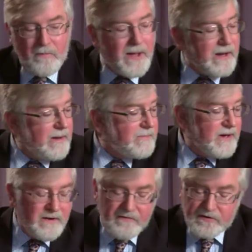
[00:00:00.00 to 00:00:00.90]
Go back up
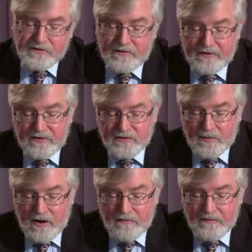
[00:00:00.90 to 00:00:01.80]
here, 1 Corinthians
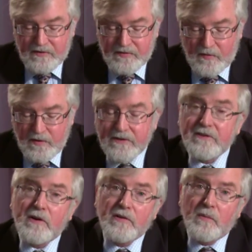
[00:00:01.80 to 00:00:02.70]
12 and verse 4.
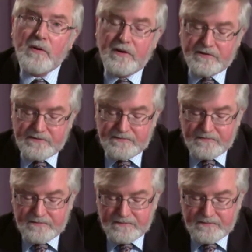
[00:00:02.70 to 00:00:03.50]
Let's look at the words.